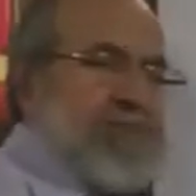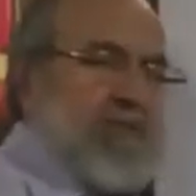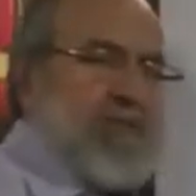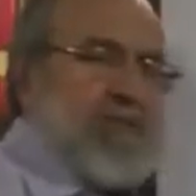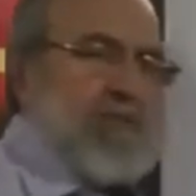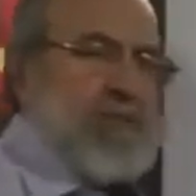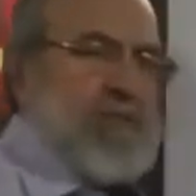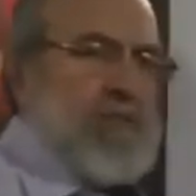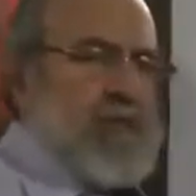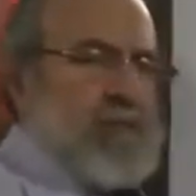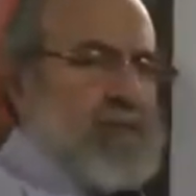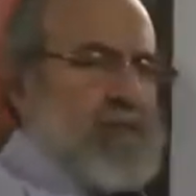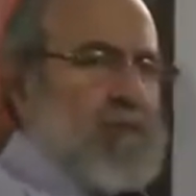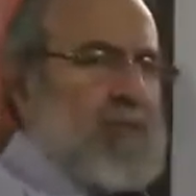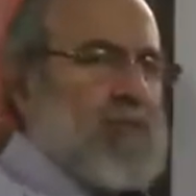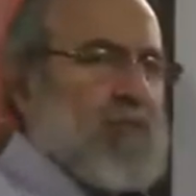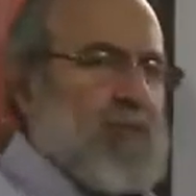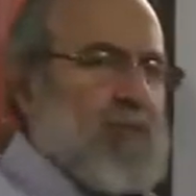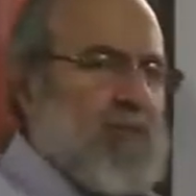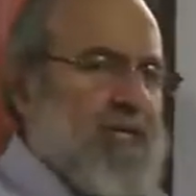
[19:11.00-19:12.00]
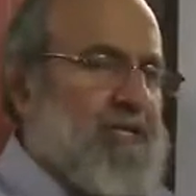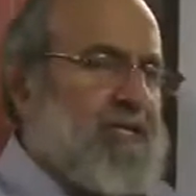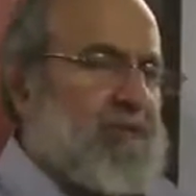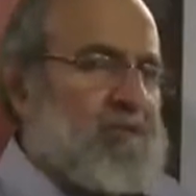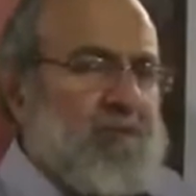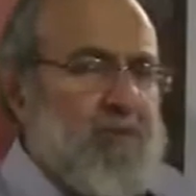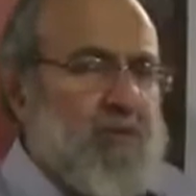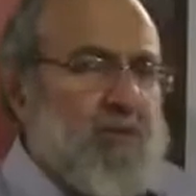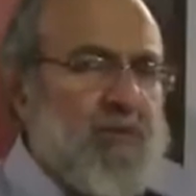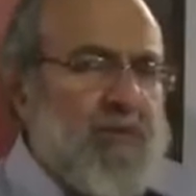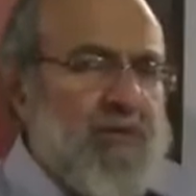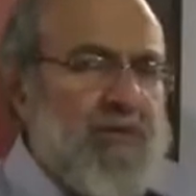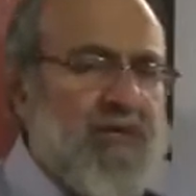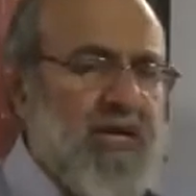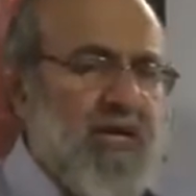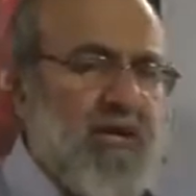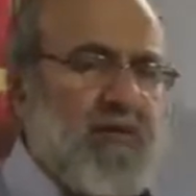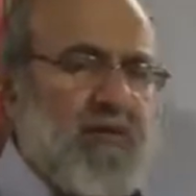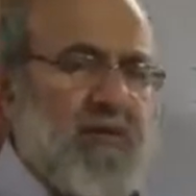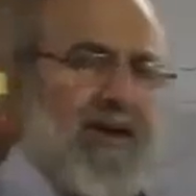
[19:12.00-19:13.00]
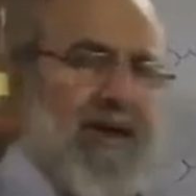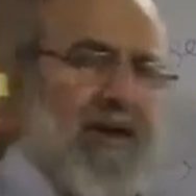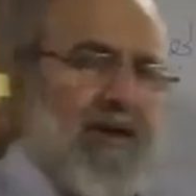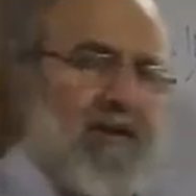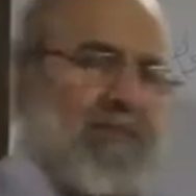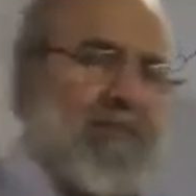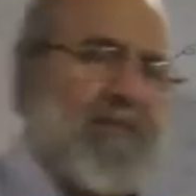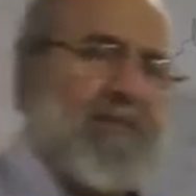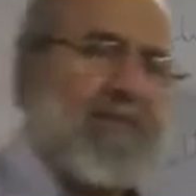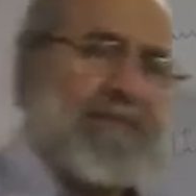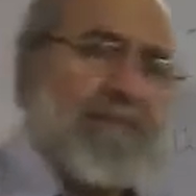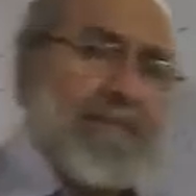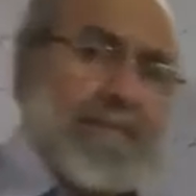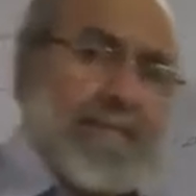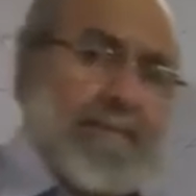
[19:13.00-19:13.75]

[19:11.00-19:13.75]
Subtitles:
When you drop the noon in the plural noun in Arabic,